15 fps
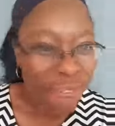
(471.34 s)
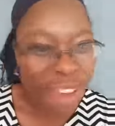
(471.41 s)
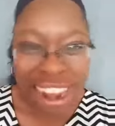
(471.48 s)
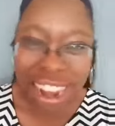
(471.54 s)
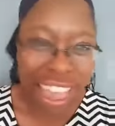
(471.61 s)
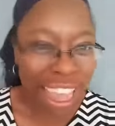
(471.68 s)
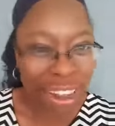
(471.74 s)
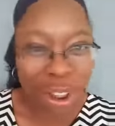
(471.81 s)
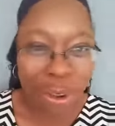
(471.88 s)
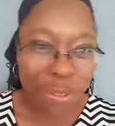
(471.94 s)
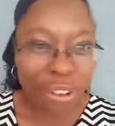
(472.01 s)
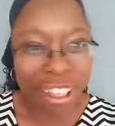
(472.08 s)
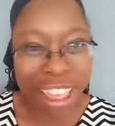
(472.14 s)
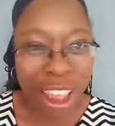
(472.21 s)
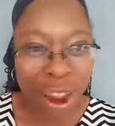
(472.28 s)
My leg
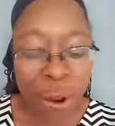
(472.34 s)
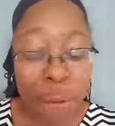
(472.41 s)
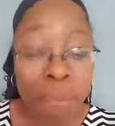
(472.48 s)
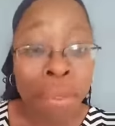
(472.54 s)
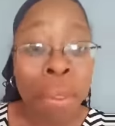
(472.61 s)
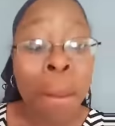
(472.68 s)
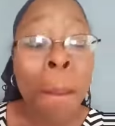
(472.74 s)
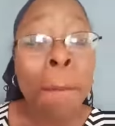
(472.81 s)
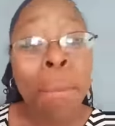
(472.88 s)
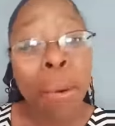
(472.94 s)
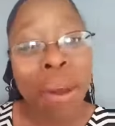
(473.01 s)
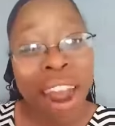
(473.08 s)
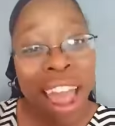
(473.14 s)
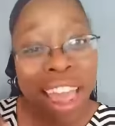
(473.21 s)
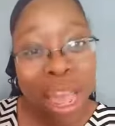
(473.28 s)
don't really hurt.
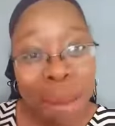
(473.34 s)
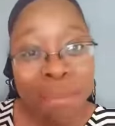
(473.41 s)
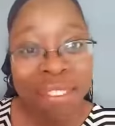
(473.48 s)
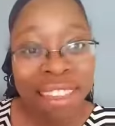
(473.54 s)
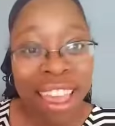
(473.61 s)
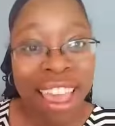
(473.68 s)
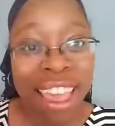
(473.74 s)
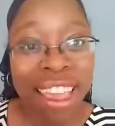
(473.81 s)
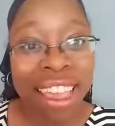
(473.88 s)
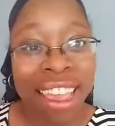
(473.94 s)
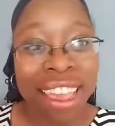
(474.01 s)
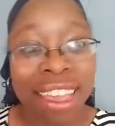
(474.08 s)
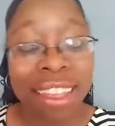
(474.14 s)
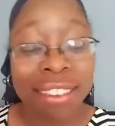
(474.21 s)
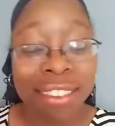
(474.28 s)
But what I am saying
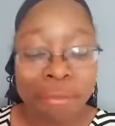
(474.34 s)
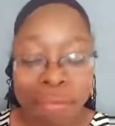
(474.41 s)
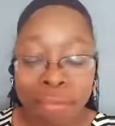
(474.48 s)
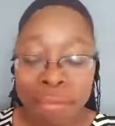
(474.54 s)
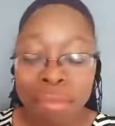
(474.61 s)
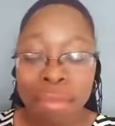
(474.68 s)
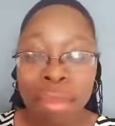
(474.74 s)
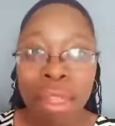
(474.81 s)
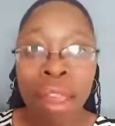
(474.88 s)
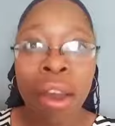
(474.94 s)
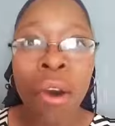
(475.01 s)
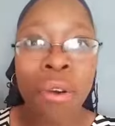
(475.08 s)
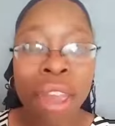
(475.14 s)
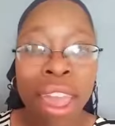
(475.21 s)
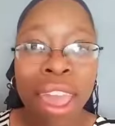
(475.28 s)
is,
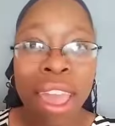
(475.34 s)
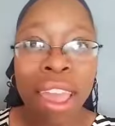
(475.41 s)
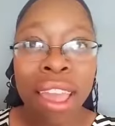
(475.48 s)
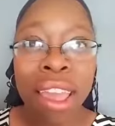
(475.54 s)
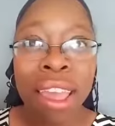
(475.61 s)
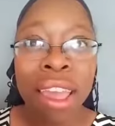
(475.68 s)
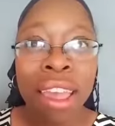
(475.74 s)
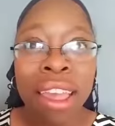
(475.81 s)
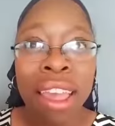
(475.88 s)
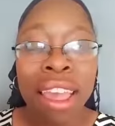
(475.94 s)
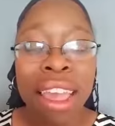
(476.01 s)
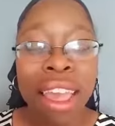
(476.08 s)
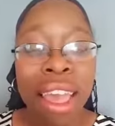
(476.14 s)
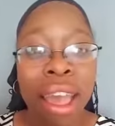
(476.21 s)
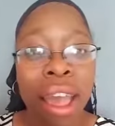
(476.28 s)
okay,
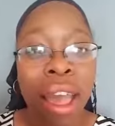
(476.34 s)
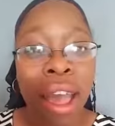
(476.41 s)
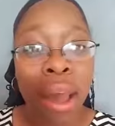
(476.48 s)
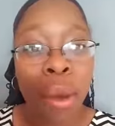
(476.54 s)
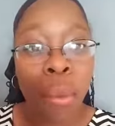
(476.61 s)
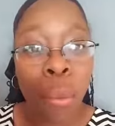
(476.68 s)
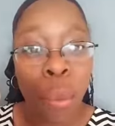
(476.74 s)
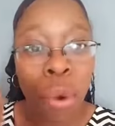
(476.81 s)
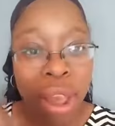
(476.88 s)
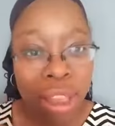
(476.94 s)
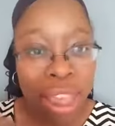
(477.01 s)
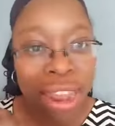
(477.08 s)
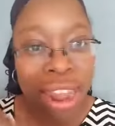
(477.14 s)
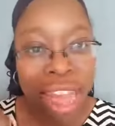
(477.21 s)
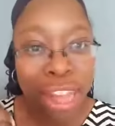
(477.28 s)

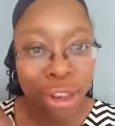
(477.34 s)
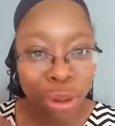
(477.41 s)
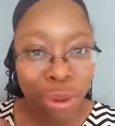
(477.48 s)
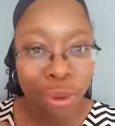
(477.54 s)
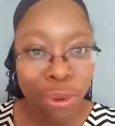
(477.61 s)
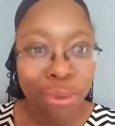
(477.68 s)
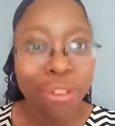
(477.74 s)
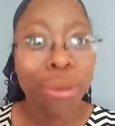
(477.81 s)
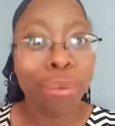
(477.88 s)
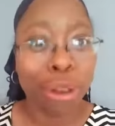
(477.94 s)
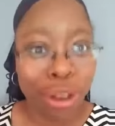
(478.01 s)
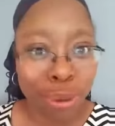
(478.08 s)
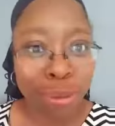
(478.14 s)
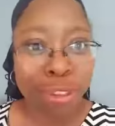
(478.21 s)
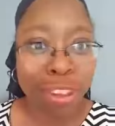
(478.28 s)
what can I do to
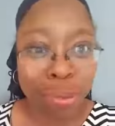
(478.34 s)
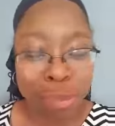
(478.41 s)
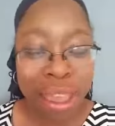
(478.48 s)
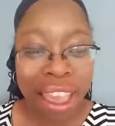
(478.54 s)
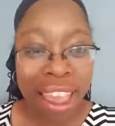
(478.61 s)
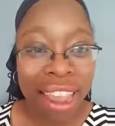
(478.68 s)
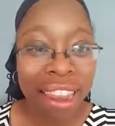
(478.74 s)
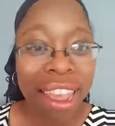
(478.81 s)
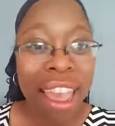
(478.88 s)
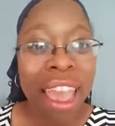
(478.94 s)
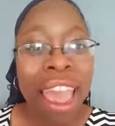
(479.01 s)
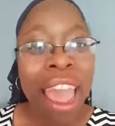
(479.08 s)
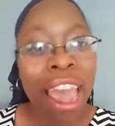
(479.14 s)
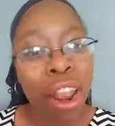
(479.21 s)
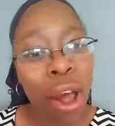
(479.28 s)
reduce this pain
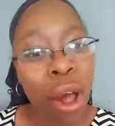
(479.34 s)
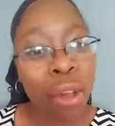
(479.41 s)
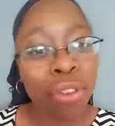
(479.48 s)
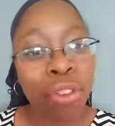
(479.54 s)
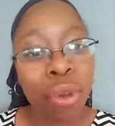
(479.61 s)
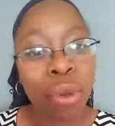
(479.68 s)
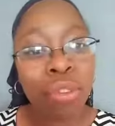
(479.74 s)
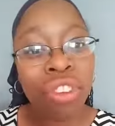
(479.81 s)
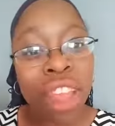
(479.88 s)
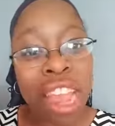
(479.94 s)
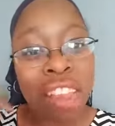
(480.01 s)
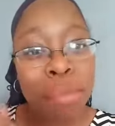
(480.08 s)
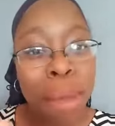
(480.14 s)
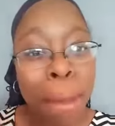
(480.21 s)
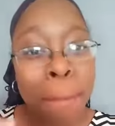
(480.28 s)
and also change